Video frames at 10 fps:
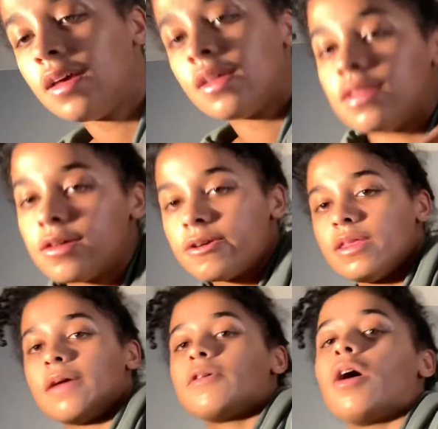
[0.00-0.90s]

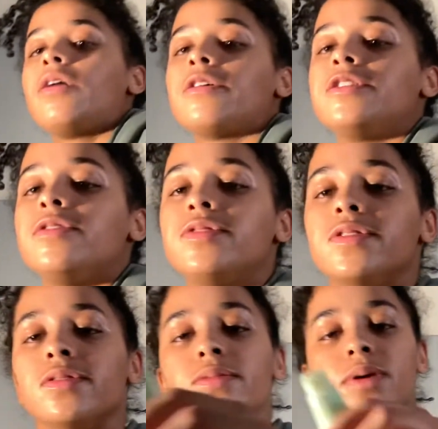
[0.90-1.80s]
they were all on
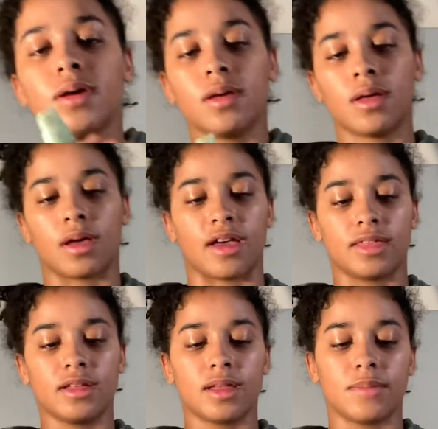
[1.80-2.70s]
YouTube. I
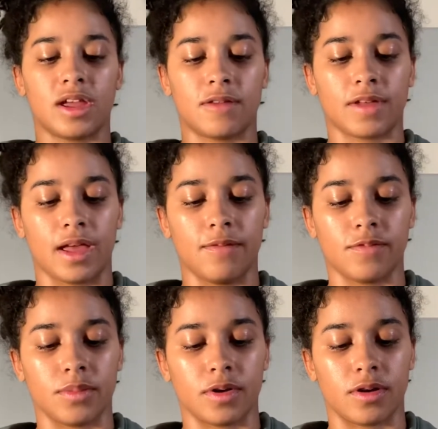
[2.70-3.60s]
think they might have came
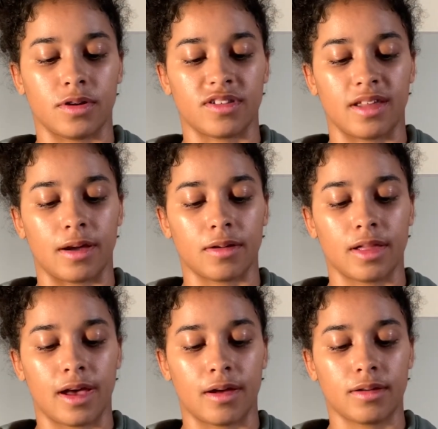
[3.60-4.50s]
from her
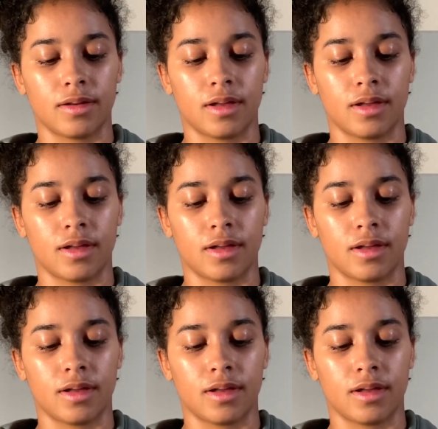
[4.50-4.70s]
SoundCloud,